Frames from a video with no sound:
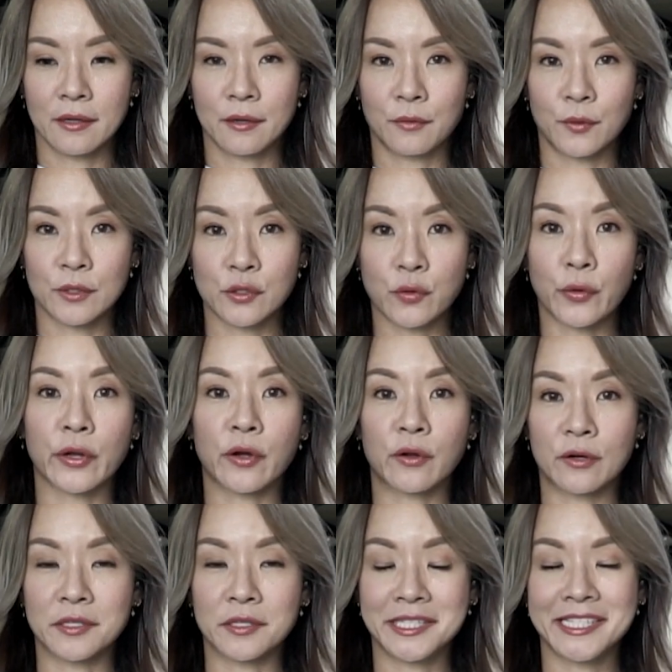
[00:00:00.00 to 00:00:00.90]
what's going
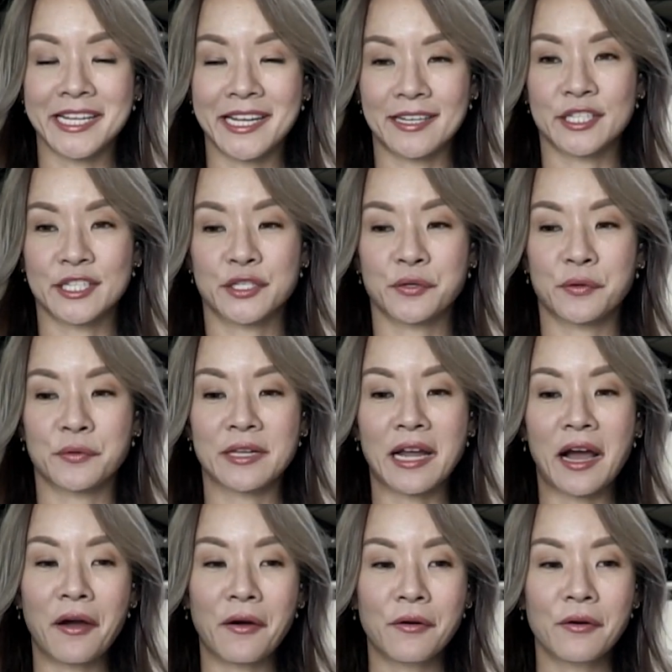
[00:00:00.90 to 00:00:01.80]
on stage. So
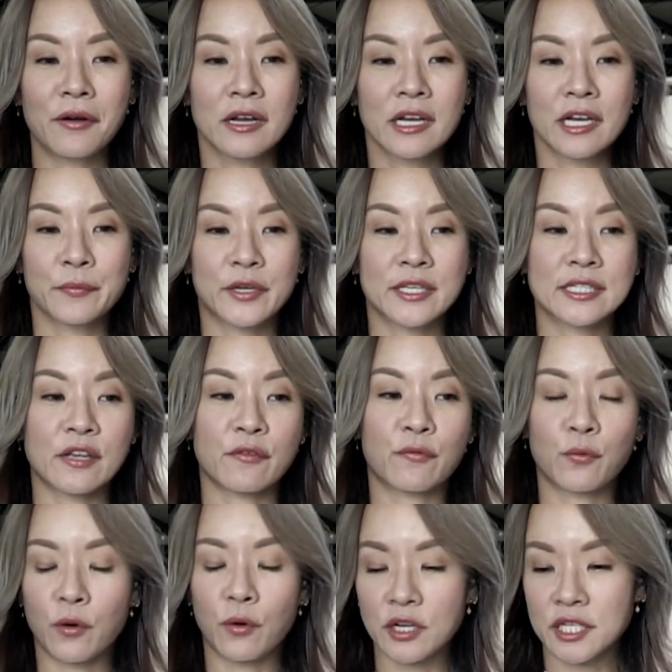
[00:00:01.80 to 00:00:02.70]
now, because
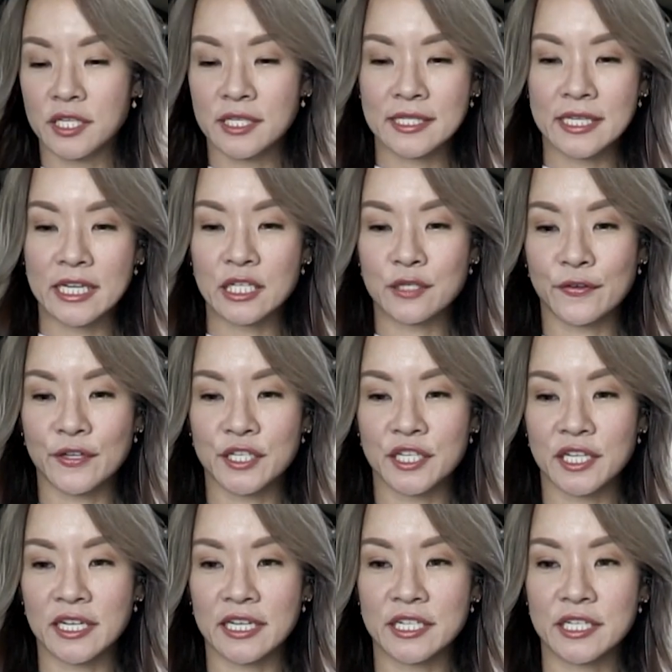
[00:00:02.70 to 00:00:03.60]
I've watched the stage
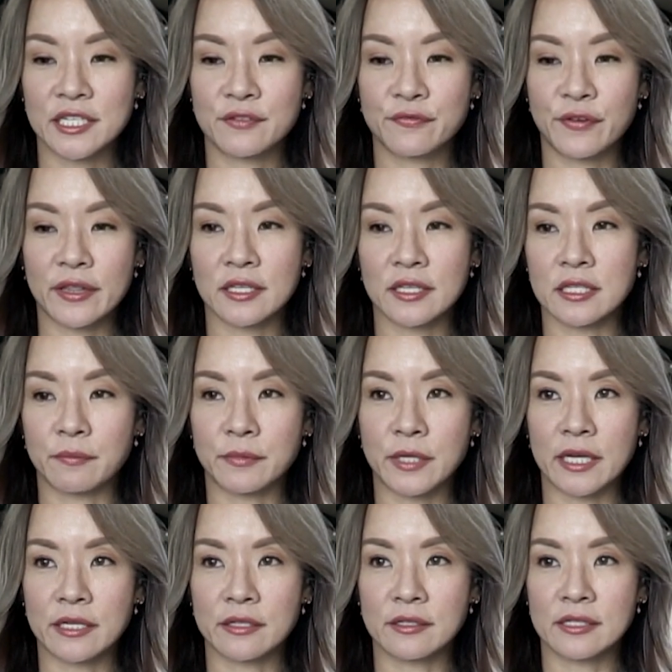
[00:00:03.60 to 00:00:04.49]
version, I just read the
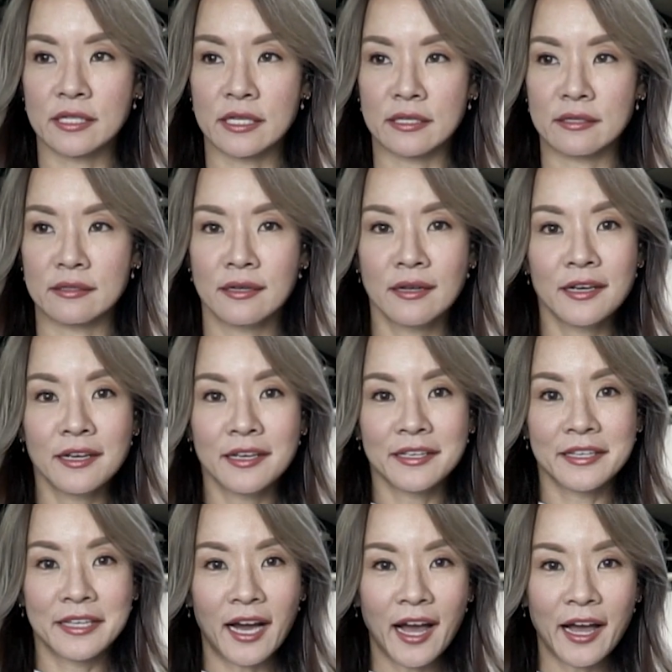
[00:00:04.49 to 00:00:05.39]
subtitles, and
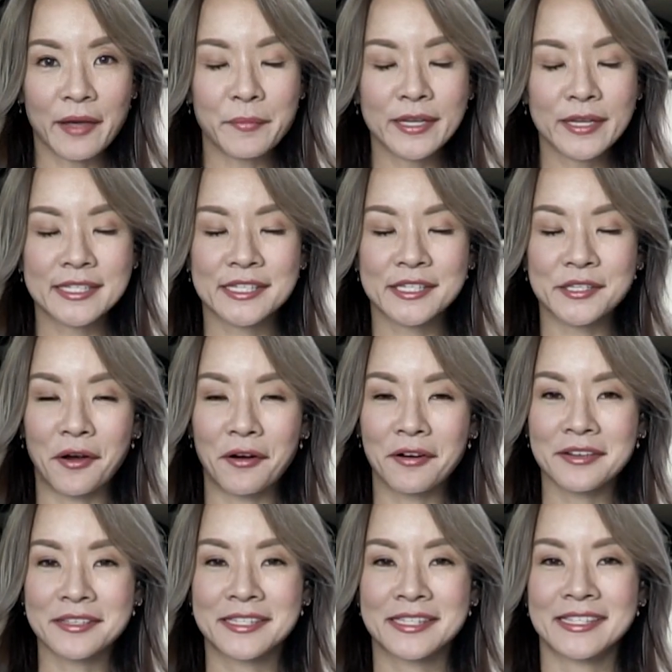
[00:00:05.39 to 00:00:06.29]
it makes the
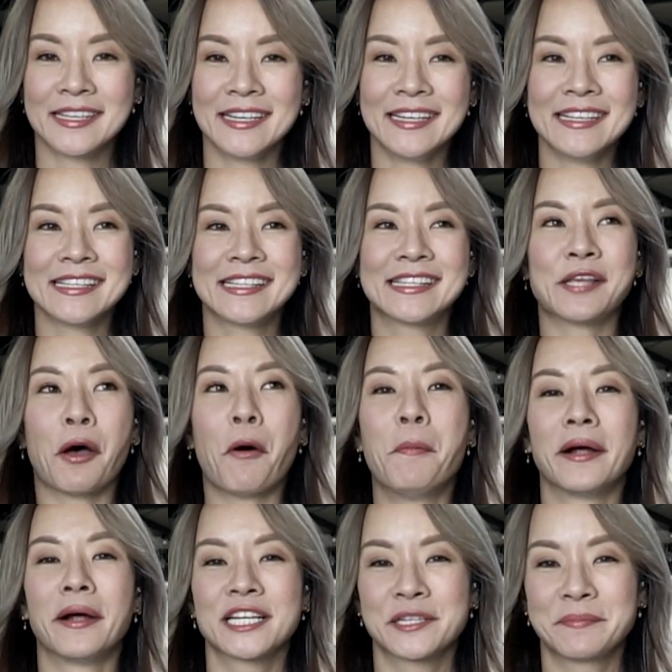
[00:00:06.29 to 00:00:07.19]
songs so
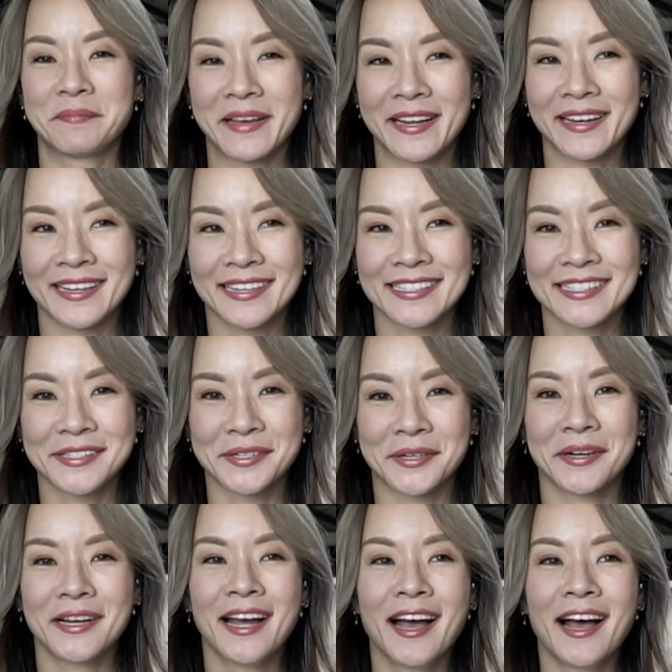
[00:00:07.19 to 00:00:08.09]
much better.
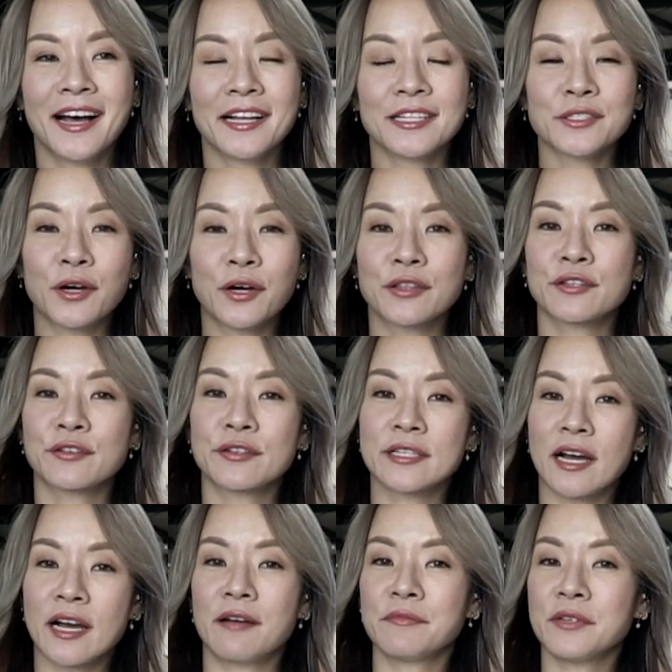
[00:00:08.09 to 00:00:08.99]
So Notre
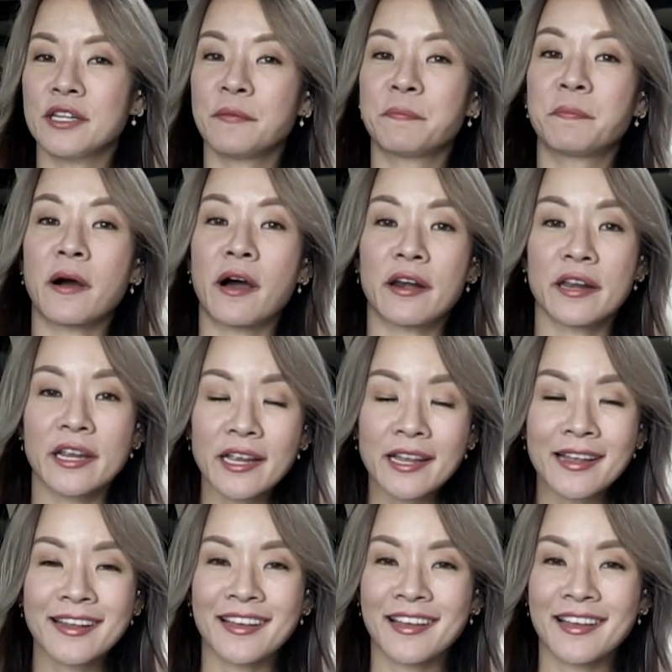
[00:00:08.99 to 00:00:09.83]
Dame de Paris,